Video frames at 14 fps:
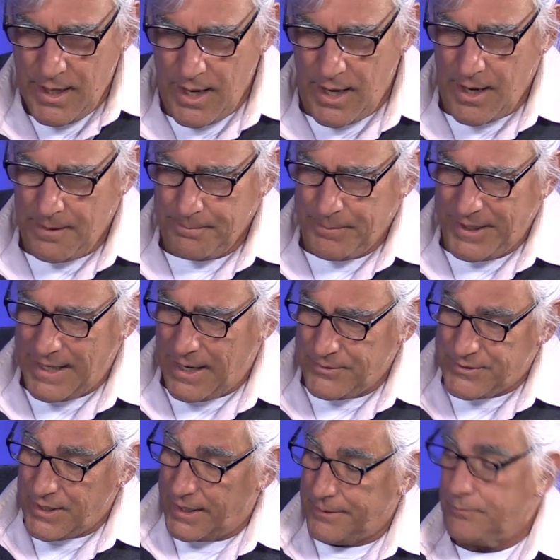Um, but I
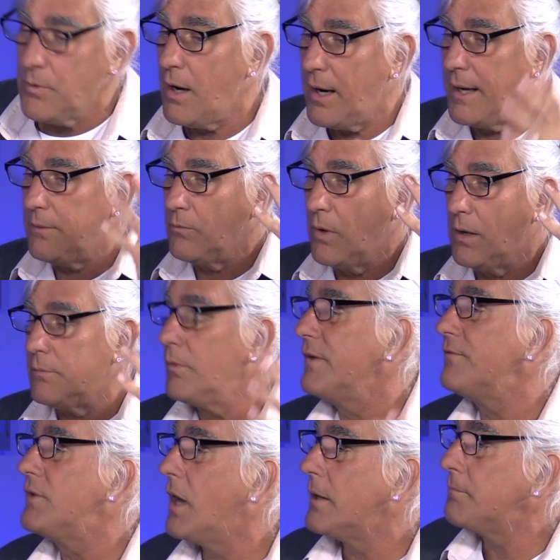was like, all right, well,
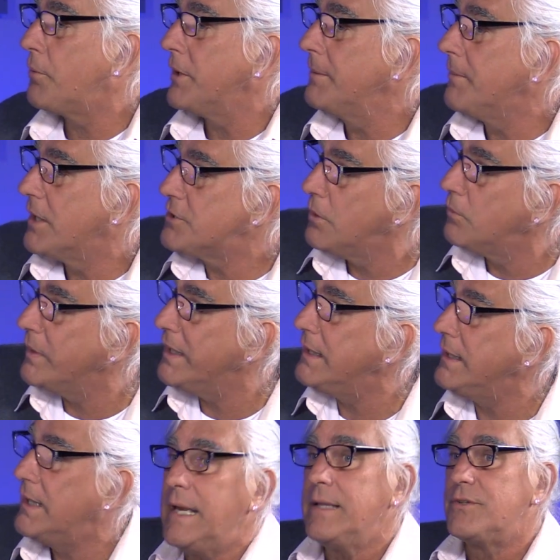we've done pretty much what we
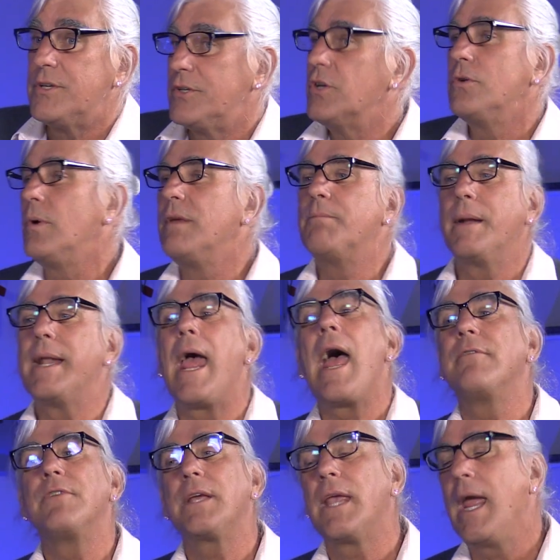need to do. We've been
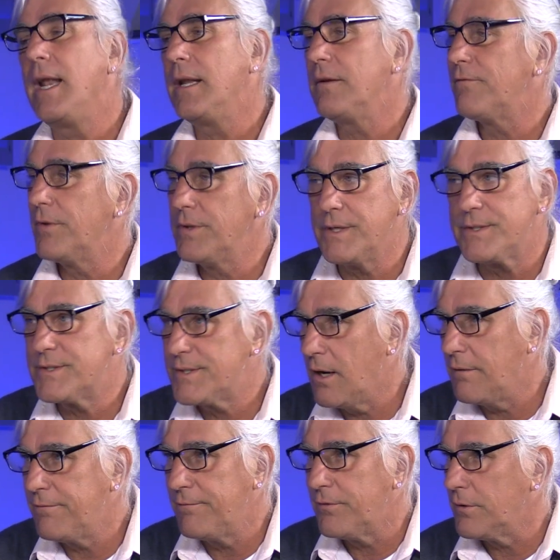advocating for this
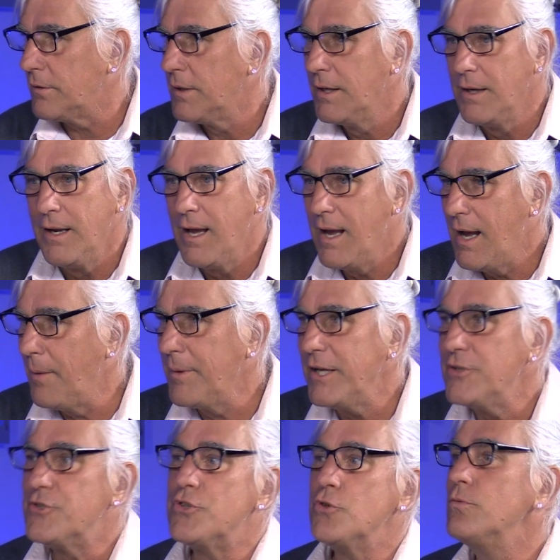stuff for how
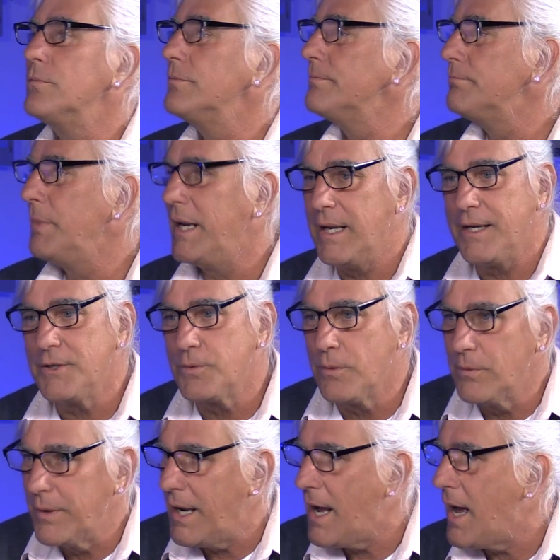many Zoom meetings
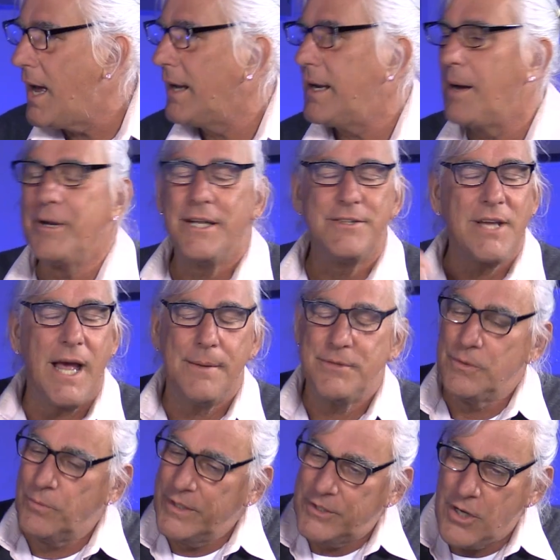were we on? How many times
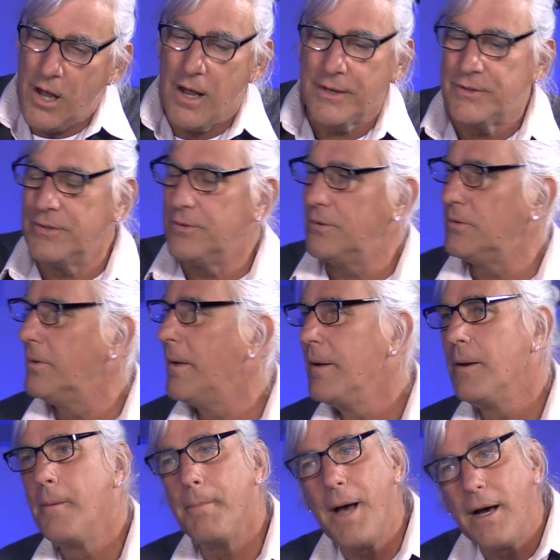did we right. talk to
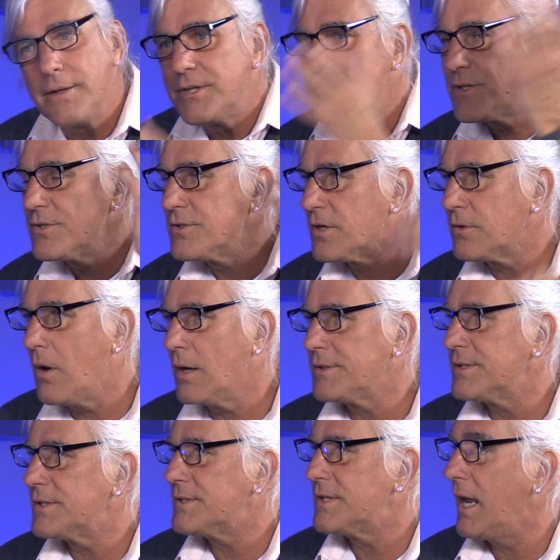politicians
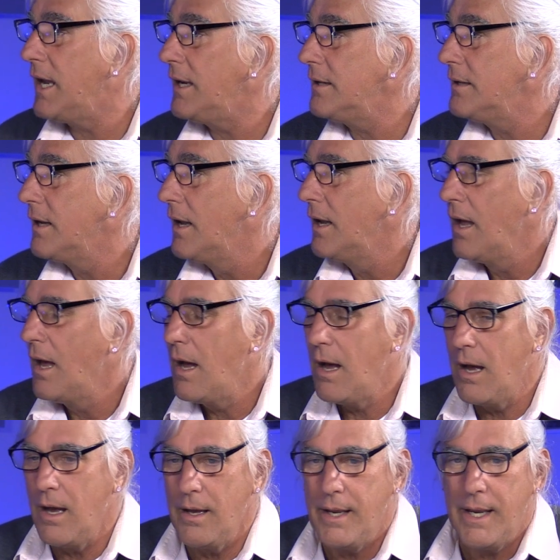across the state
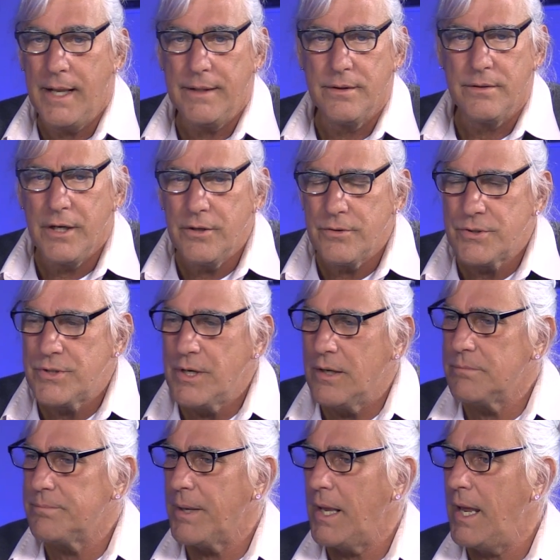uh, and the
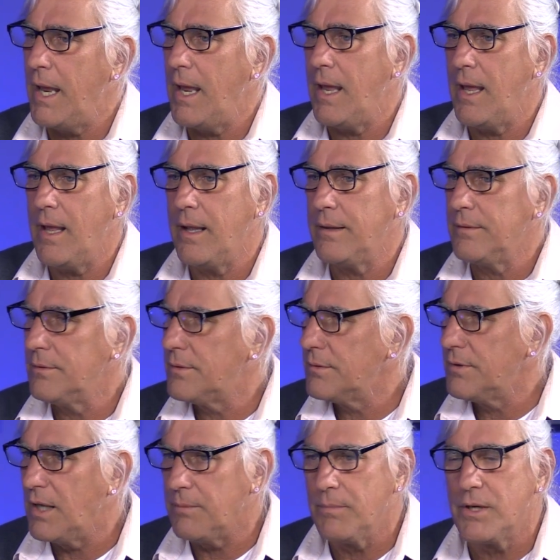leadership and
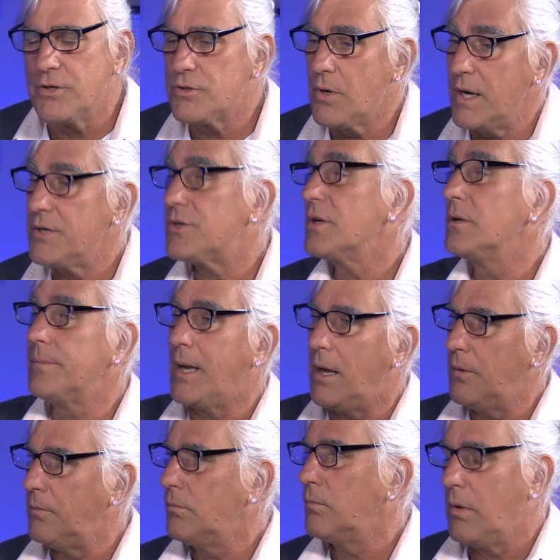the administration
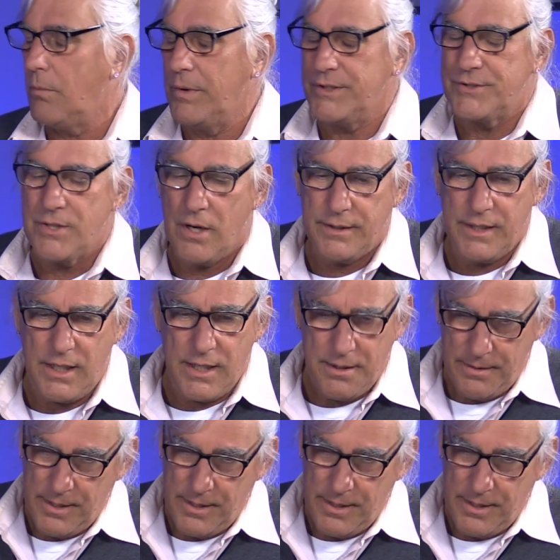about what we saw needed?